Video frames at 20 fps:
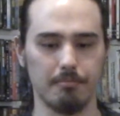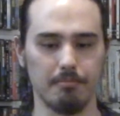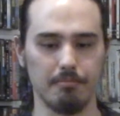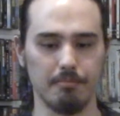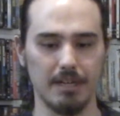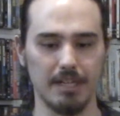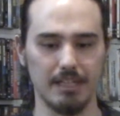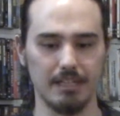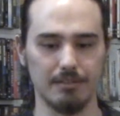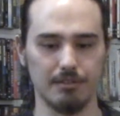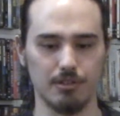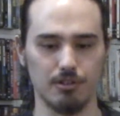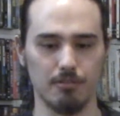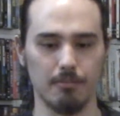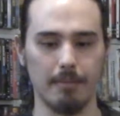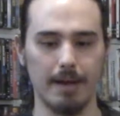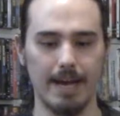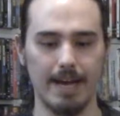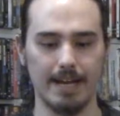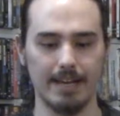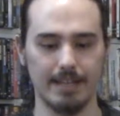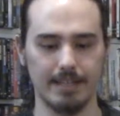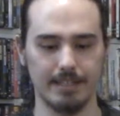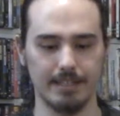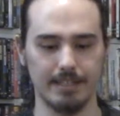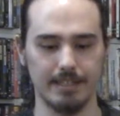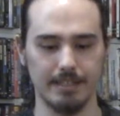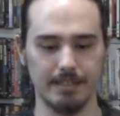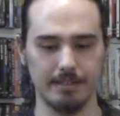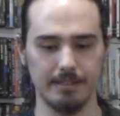
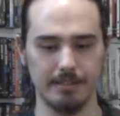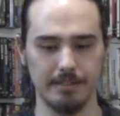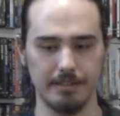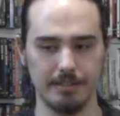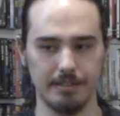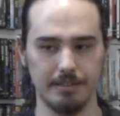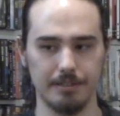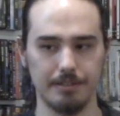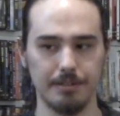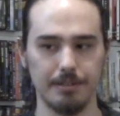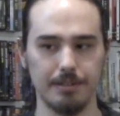melodramatic, and